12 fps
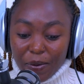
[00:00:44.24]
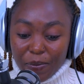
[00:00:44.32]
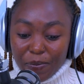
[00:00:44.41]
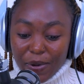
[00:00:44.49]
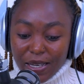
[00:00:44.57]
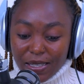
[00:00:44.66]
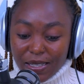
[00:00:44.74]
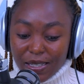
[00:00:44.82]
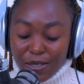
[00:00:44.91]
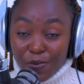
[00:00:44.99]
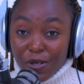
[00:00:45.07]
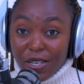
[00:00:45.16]
best
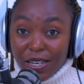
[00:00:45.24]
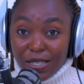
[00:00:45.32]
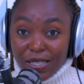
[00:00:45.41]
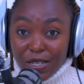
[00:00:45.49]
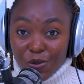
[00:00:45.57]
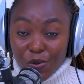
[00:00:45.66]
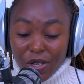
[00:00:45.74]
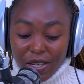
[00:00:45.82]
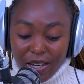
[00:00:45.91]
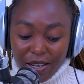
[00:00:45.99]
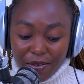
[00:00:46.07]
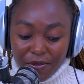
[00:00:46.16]
speakers that we
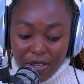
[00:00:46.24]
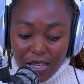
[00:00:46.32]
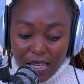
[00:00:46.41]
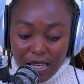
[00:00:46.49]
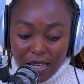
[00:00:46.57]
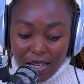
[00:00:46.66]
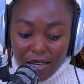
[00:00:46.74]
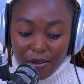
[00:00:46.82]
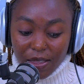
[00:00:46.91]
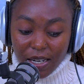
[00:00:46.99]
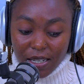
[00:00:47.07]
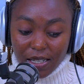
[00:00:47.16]
have here,
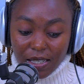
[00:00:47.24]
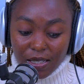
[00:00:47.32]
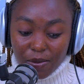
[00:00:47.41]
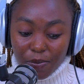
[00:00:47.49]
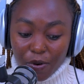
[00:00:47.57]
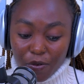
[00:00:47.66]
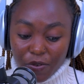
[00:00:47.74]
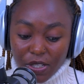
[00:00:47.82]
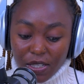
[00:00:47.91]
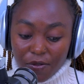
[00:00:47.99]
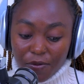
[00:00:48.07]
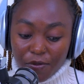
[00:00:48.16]
that is
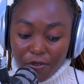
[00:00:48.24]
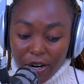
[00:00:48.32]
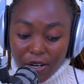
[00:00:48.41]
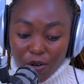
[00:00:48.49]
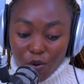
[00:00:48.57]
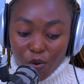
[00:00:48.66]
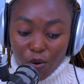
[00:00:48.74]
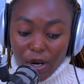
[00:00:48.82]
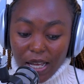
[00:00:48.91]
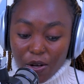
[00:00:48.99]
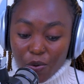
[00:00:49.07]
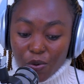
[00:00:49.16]
Professor Fred
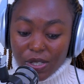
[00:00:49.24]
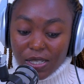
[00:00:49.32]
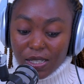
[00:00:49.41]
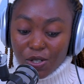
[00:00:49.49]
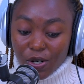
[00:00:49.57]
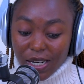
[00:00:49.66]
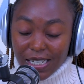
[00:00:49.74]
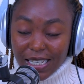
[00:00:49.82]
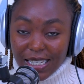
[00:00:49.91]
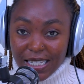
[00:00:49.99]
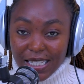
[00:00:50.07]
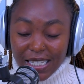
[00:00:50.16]
Ogola, who is a
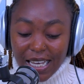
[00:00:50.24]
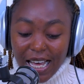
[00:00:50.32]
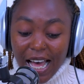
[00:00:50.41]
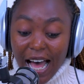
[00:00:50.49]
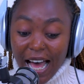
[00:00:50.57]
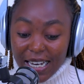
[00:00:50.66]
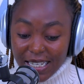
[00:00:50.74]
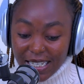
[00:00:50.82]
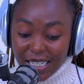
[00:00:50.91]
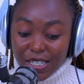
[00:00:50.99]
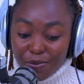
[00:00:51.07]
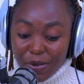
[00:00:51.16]
strategist, a
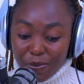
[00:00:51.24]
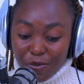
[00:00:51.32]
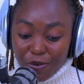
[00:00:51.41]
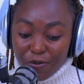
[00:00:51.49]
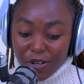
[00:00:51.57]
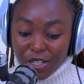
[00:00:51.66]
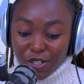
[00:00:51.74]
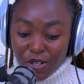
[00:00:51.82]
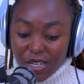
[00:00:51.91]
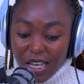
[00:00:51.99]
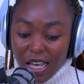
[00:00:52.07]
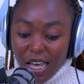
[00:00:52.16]
teacher by
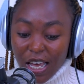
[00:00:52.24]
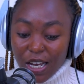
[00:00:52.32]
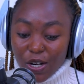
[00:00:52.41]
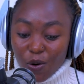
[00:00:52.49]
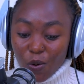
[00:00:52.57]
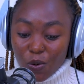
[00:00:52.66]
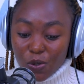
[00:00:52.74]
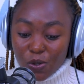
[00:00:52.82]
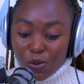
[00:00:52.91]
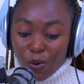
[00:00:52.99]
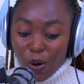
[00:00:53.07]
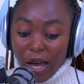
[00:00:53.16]
profession, and
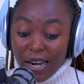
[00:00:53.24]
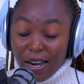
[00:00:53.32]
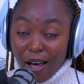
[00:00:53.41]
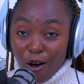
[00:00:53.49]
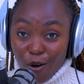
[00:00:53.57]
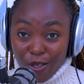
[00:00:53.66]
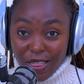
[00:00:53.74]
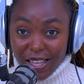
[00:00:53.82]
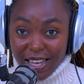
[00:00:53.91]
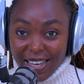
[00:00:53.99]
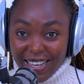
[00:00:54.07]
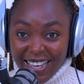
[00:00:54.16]
also an
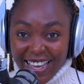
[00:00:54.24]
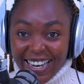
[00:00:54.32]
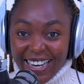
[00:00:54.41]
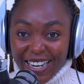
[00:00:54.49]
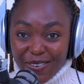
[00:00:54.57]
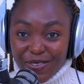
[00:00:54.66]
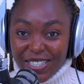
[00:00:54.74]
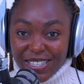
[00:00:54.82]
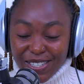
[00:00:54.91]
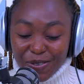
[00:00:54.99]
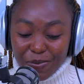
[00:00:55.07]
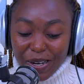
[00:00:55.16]
author. And let me
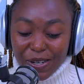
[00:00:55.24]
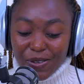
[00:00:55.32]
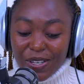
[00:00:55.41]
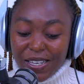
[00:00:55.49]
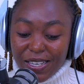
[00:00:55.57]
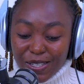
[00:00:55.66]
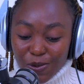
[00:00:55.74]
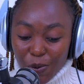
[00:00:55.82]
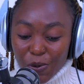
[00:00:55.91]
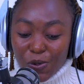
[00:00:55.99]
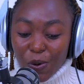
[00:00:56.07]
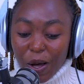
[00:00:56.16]
just remind you, he is
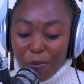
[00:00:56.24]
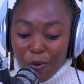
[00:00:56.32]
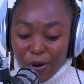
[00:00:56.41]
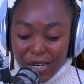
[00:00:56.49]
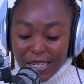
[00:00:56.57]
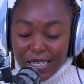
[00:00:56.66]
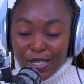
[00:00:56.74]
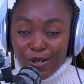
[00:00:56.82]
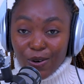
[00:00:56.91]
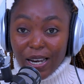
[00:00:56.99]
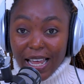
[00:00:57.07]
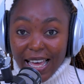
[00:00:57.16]
also a
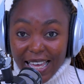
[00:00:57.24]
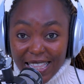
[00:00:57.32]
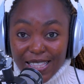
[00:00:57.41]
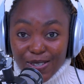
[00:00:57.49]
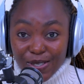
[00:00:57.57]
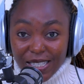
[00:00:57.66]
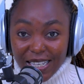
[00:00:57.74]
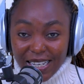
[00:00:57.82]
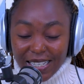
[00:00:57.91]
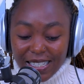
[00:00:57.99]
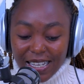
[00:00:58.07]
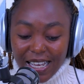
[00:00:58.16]
political
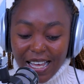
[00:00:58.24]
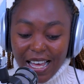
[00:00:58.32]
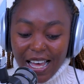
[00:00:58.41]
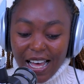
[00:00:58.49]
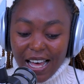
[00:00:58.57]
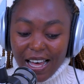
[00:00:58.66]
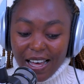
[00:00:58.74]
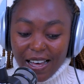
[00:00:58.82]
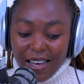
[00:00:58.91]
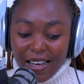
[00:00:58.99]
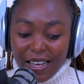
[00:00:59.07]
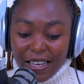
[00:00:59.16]
enthusiast.
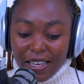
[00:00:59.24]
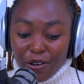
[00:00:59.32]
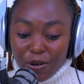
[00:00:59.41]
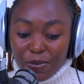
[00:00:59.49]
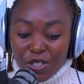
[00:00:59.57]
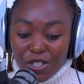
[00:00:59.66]
He will be